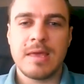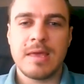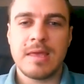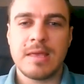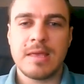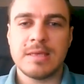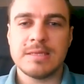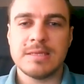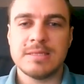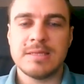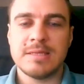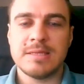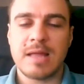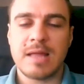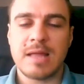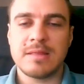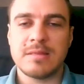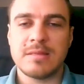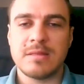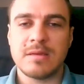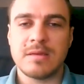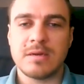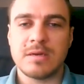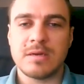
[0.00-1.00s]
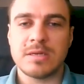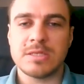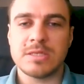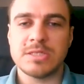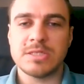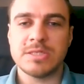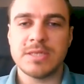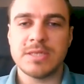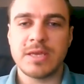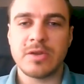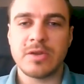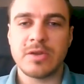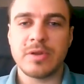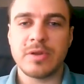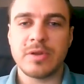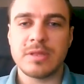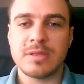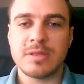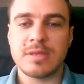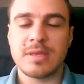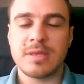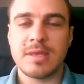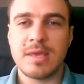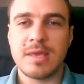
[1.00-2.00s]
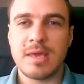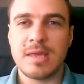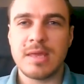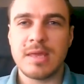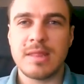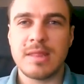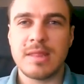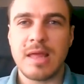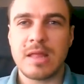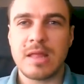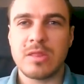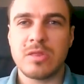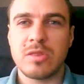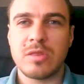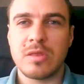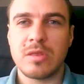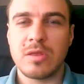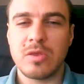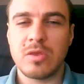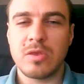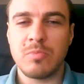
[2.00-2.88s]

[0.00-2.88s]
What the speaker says: is that secret key that